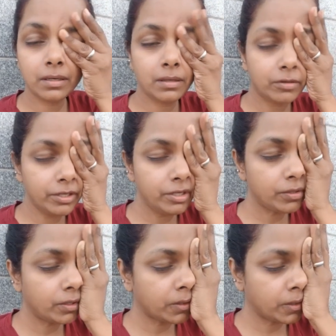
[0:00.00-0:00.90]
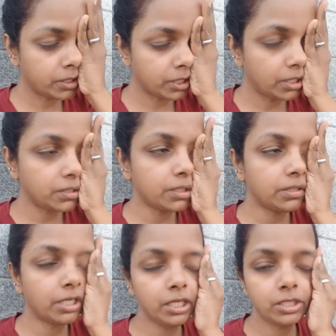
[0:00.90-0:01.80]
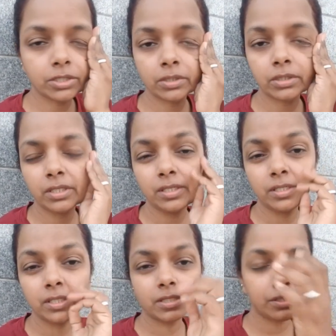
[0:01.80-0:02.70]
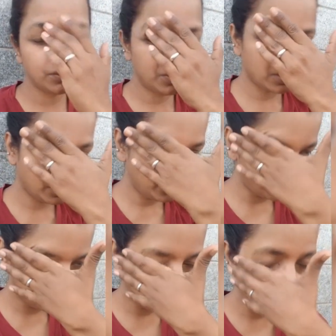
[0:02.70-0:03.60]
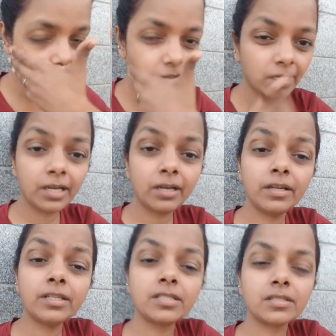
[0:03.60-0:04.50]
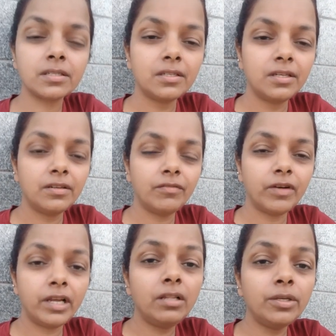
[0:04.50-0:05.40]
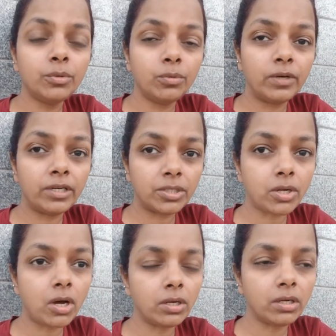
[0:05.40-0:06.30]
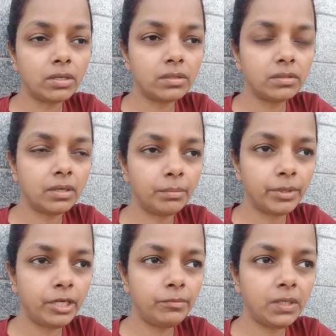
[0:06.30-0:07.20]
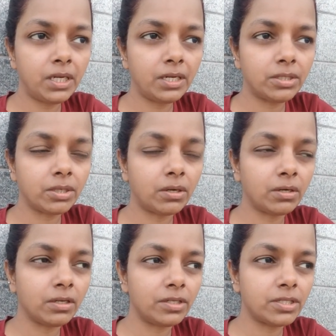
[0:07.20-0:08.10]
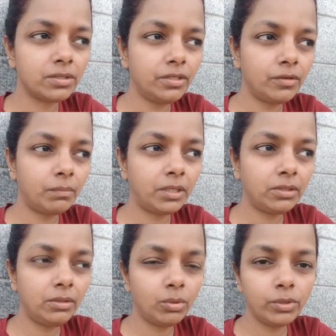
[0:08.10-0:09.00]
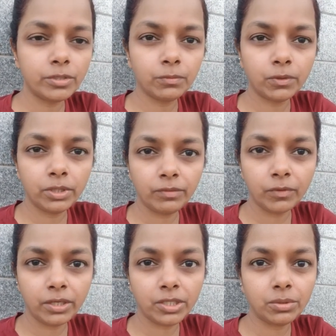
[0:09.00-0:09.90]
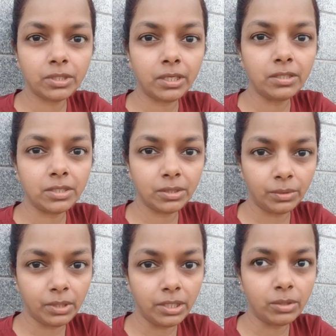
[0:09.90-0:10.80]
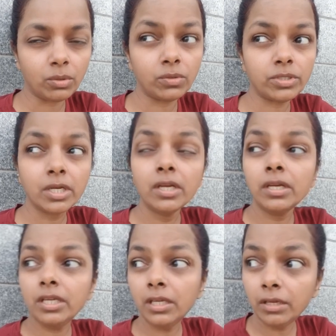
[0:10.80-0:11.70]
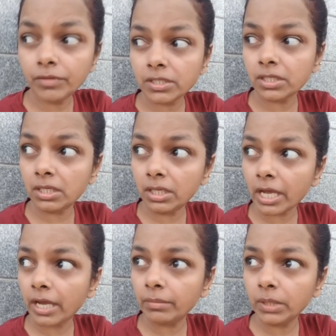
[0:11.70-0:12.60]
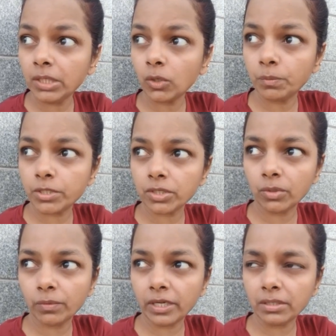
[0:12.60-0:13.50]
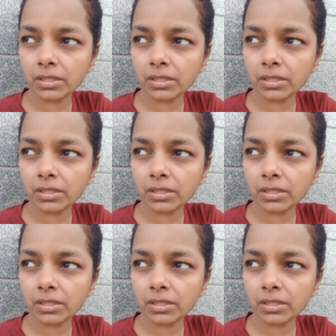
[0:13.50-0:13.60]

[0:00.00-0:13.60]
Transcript: your authentic nature is usually revealed as while you were a toddler, a baby and a toddler. So your mother knows more than what you think she only knows, if she had been observant.